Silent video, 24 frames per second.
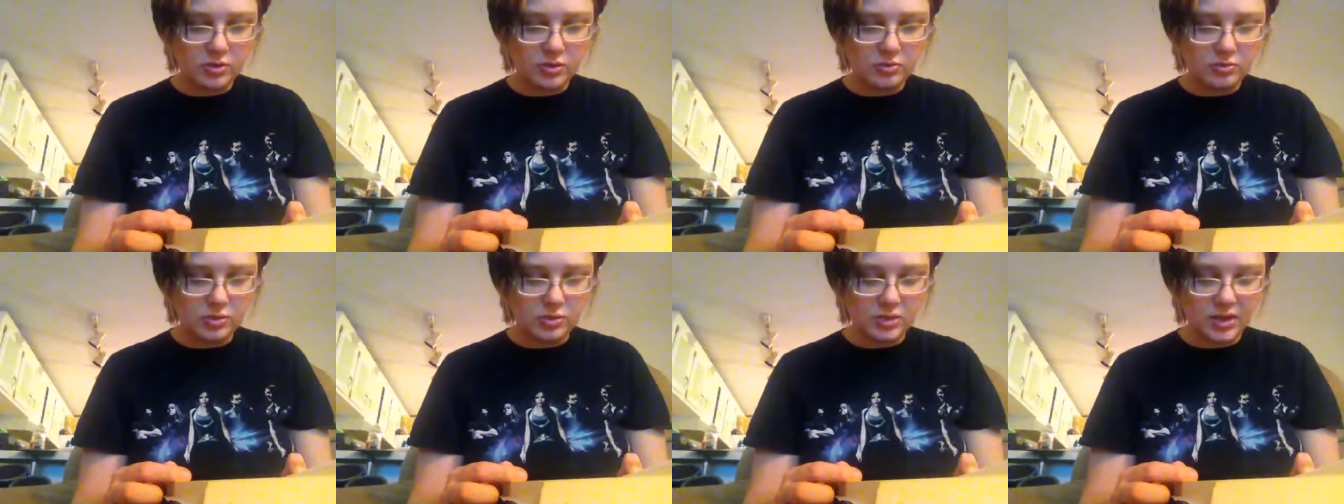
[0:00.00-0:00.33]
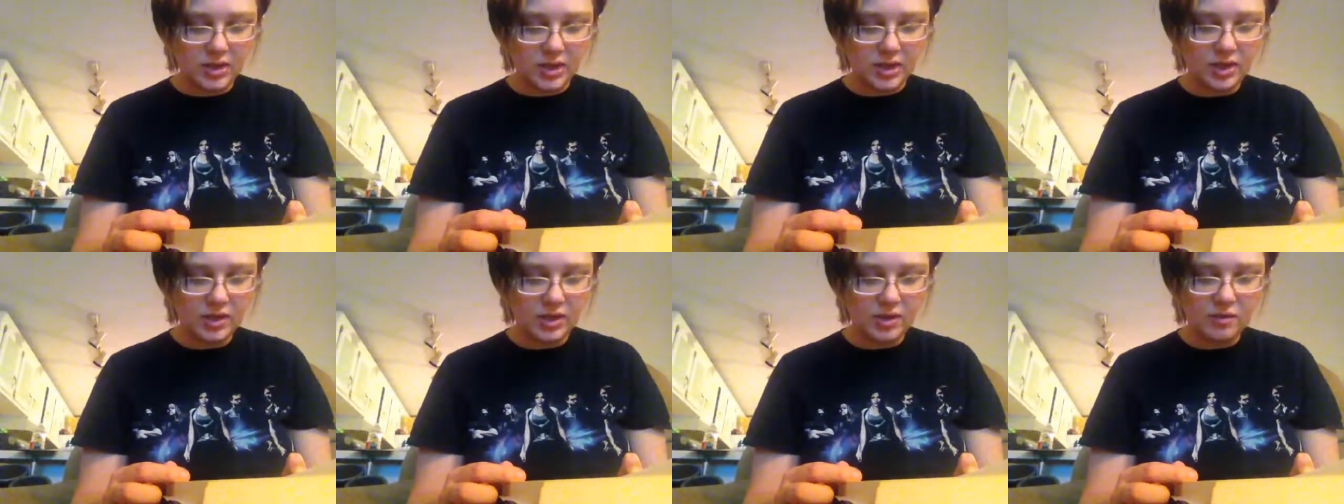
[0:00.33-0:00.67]

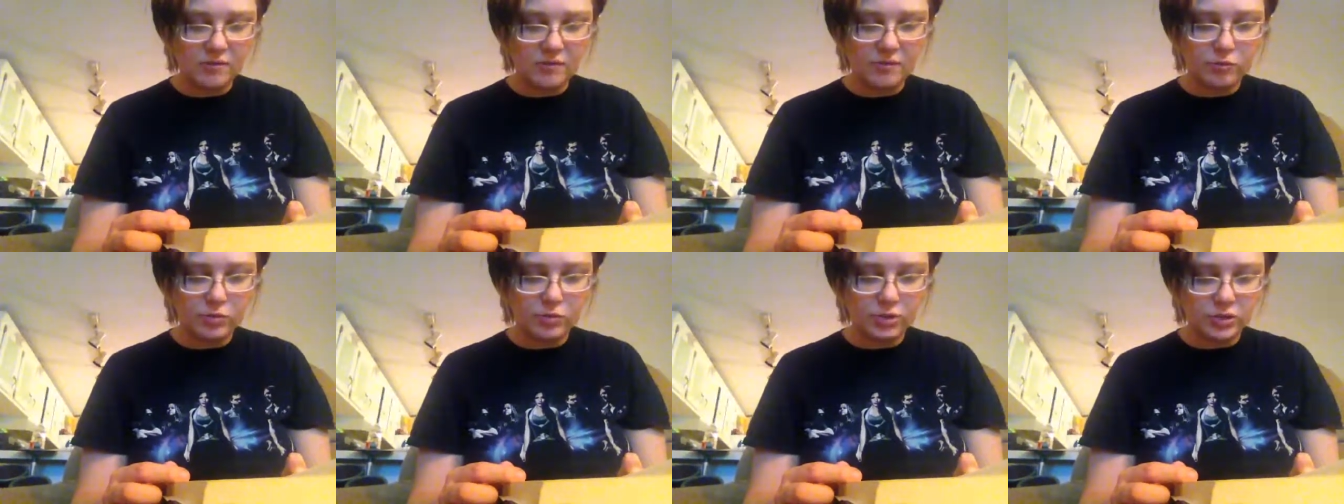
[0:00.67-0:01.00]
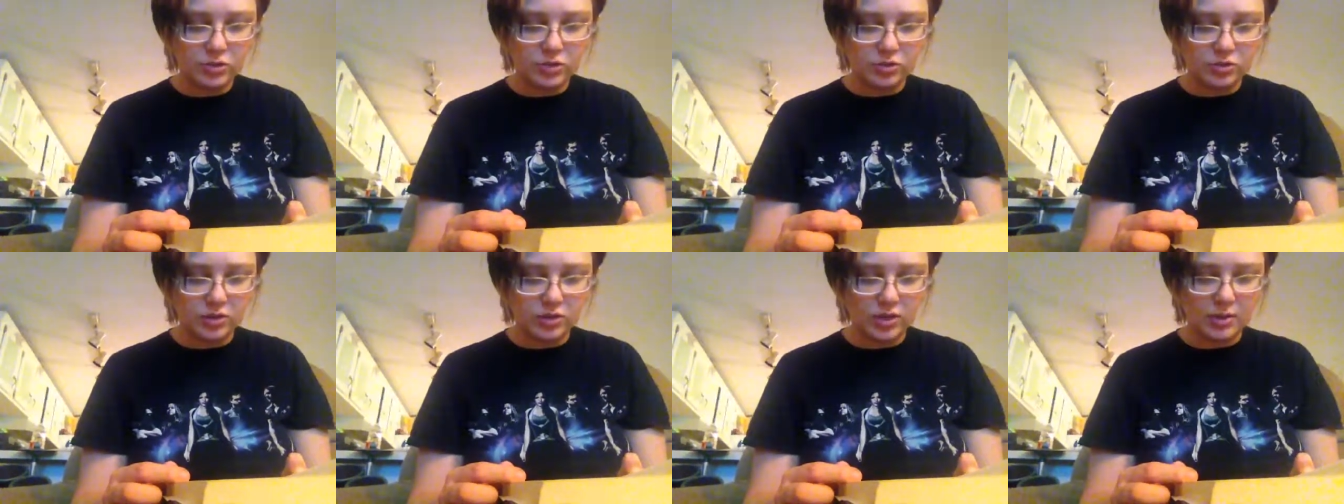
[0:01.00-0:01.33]
Beside it, a folding
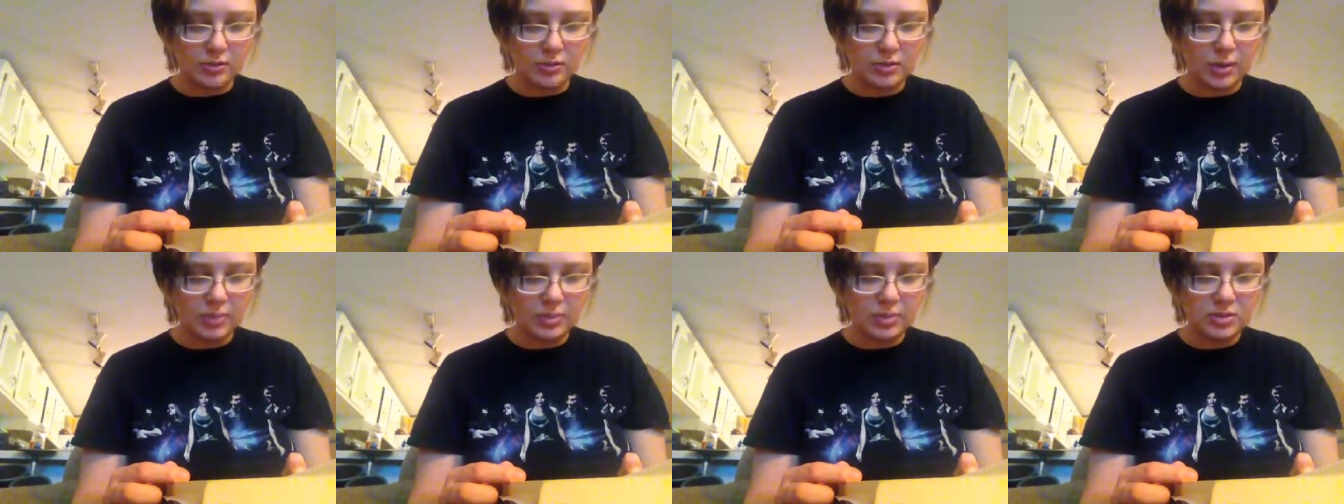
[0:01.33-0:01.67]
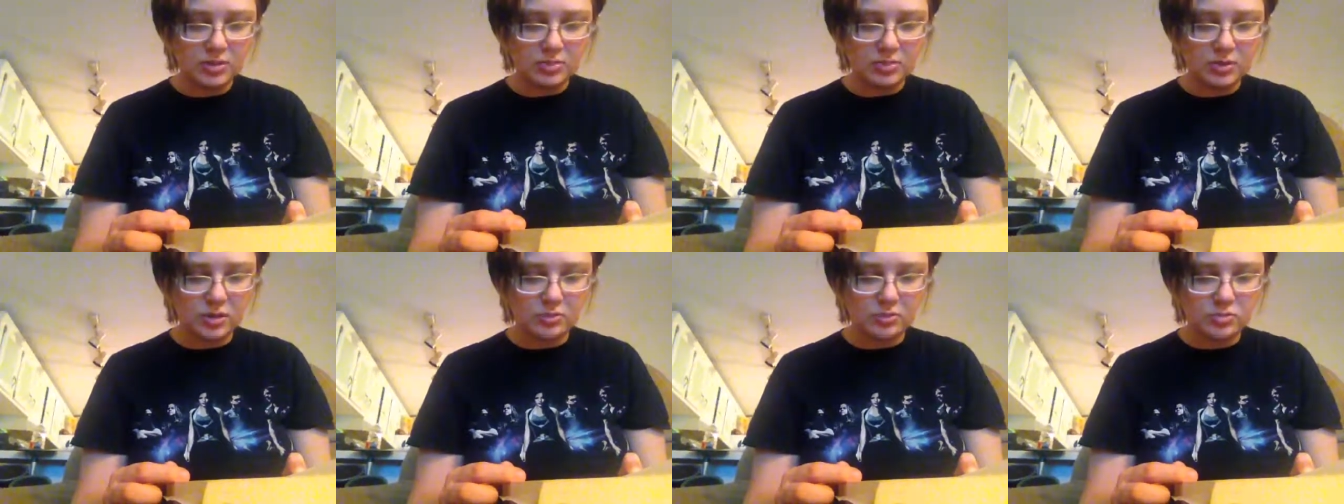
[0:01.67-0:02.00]
screen that Mama
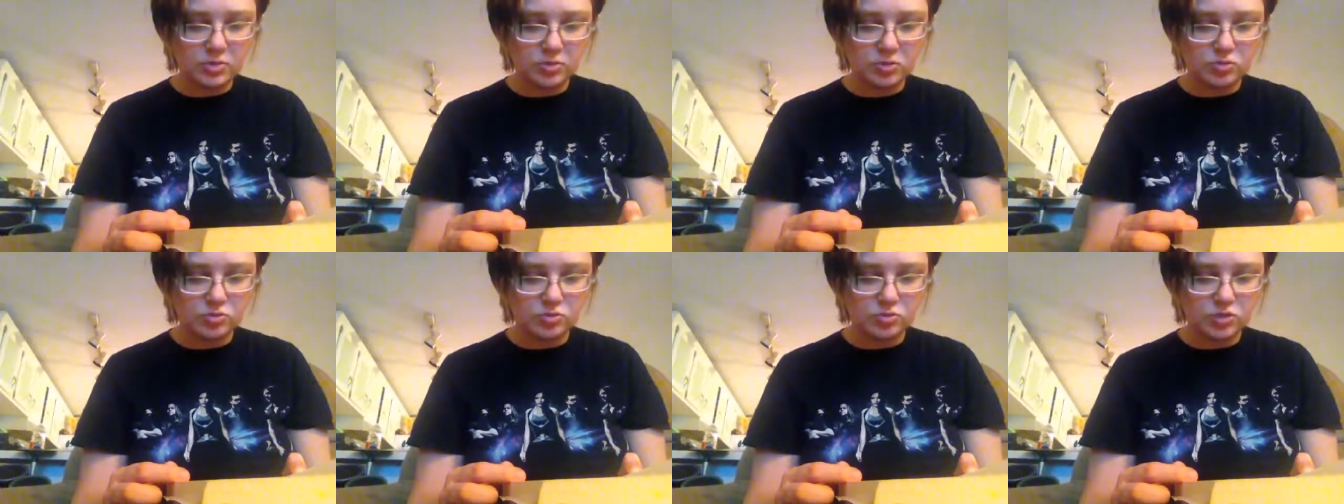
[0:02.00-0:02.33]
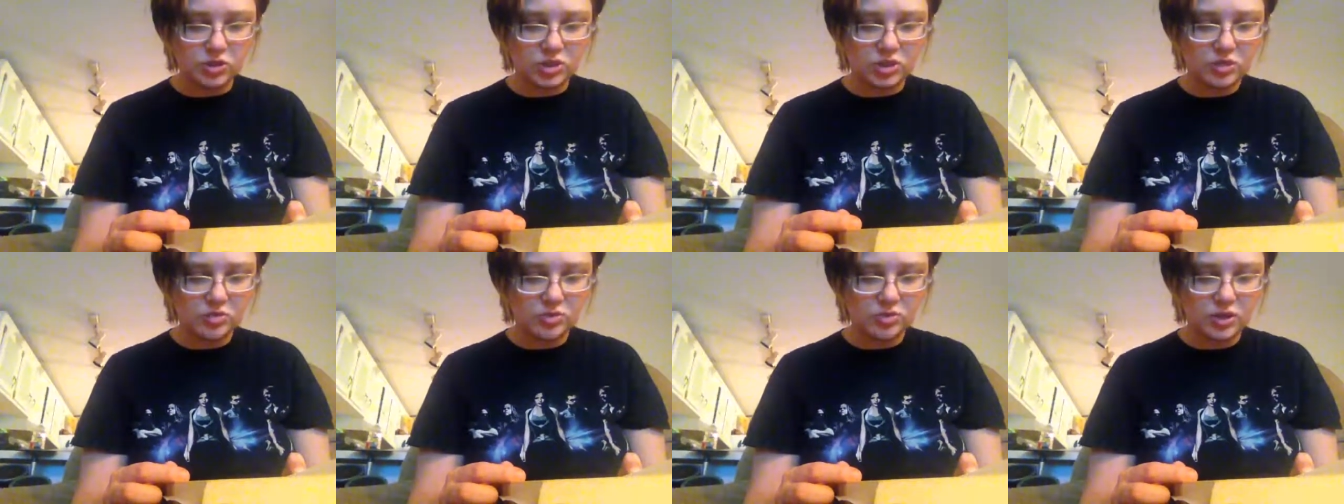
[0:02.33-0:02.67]
sometimes used when
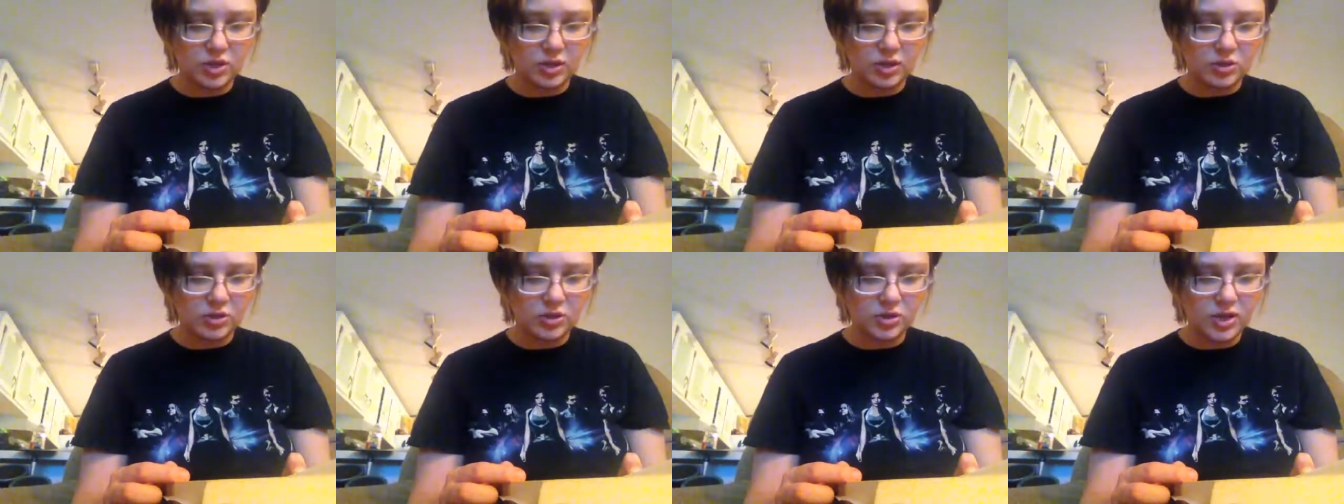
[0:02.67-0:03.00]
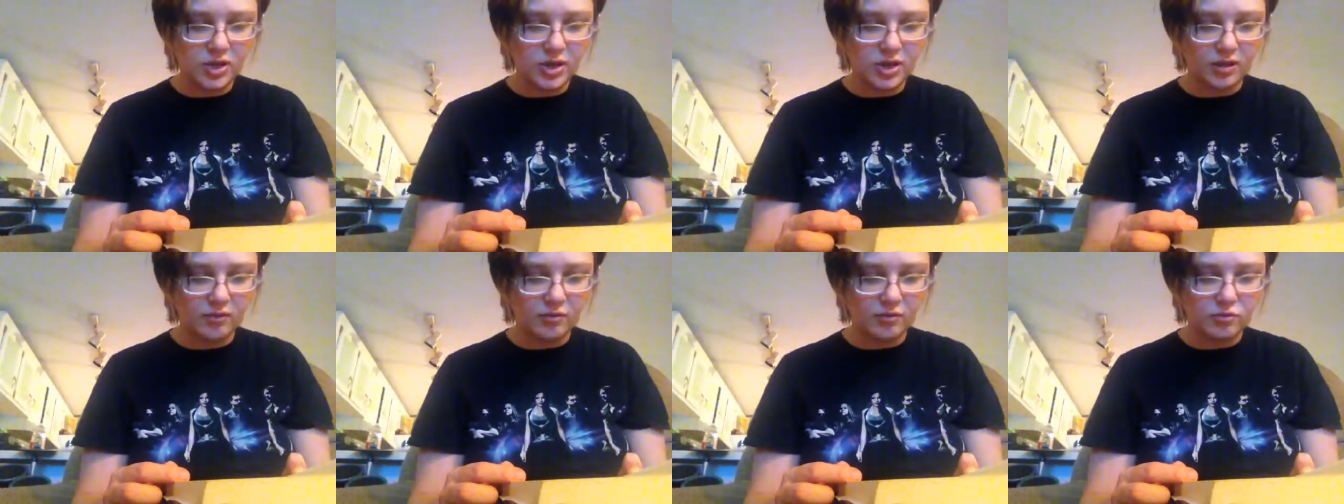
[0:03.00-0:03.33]
she was
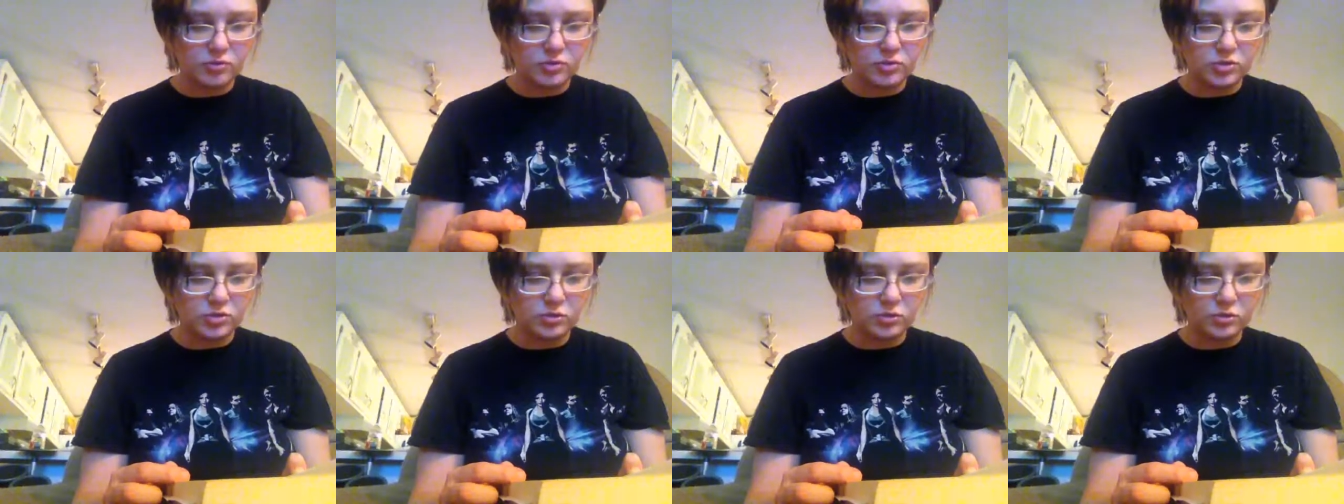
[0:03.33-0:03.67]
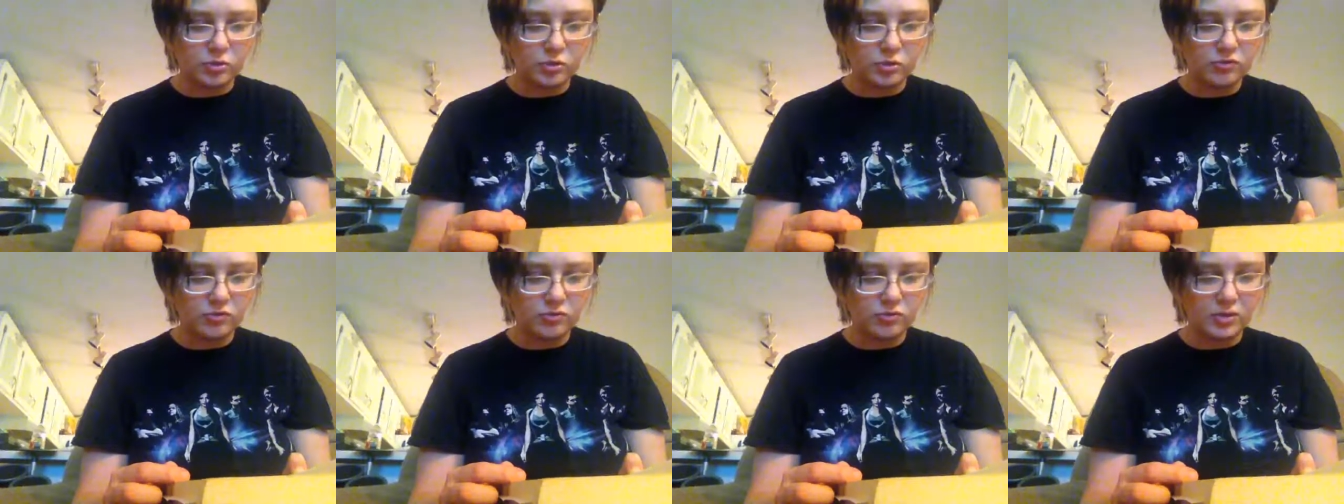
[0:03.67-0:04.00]
entertaining if it was too
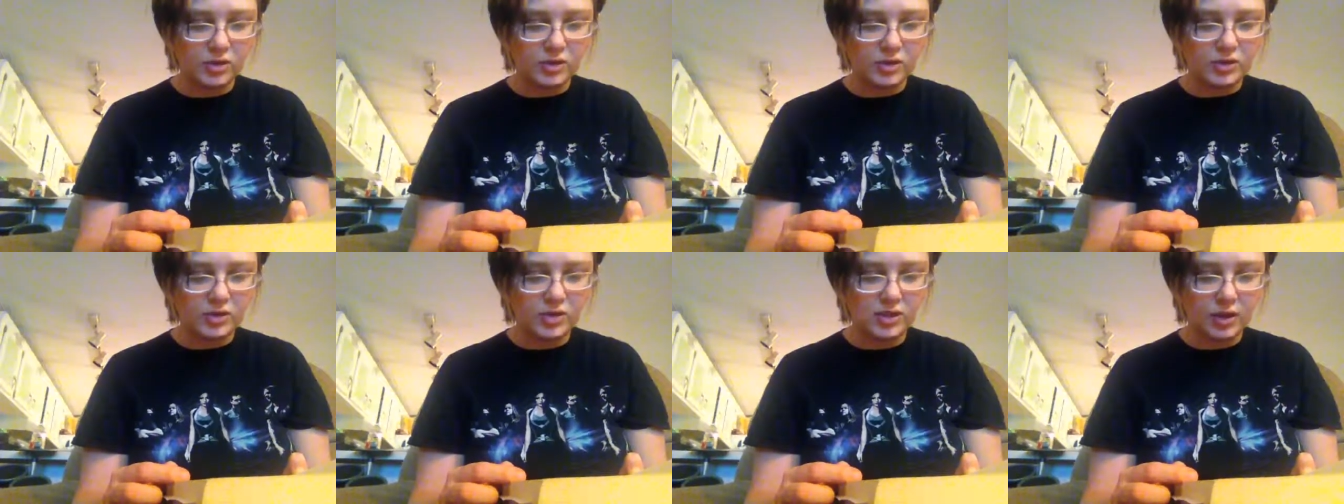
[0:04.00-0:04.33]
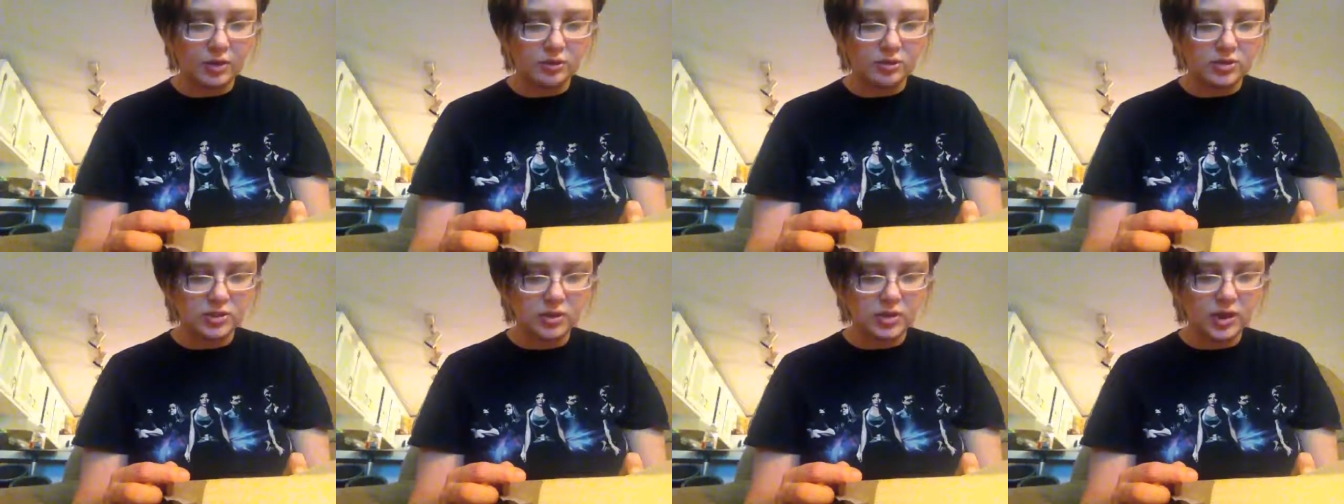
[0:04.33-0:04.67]
cold for me to stay
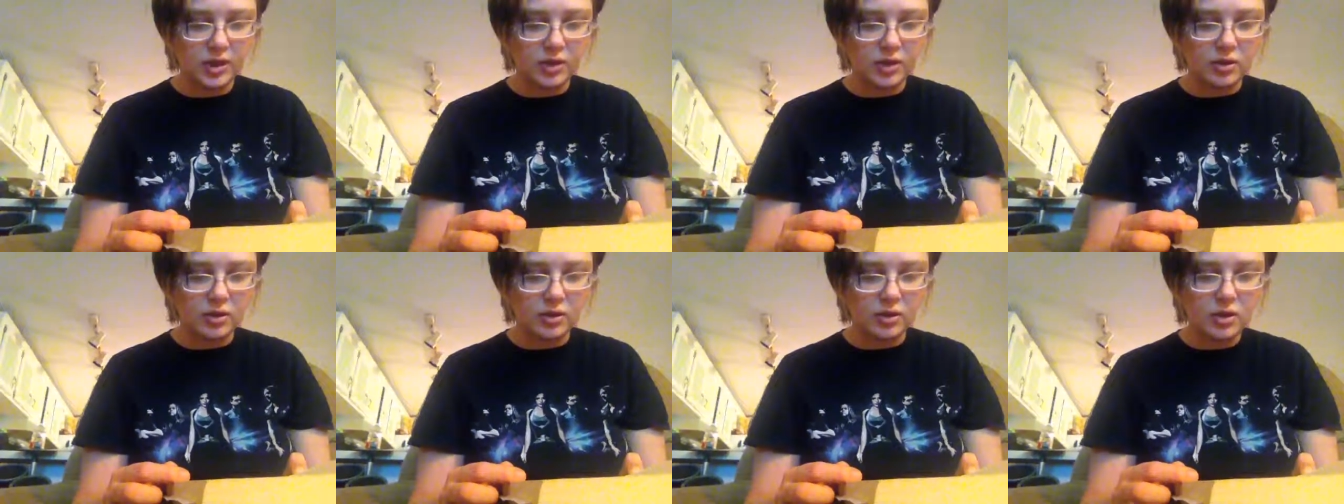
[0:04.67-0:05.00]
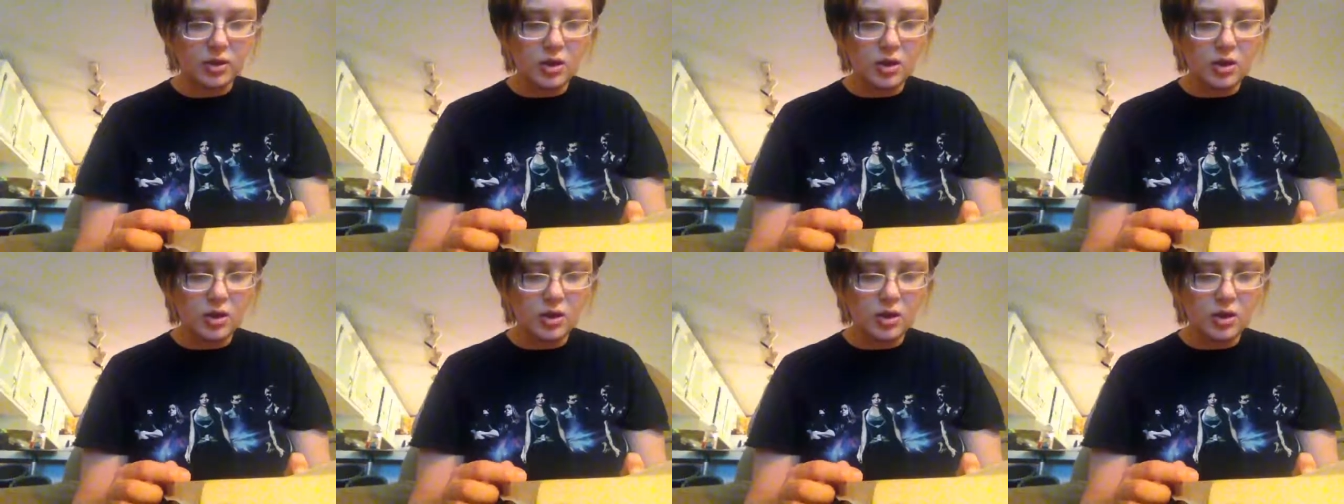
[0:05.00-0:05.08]
outside.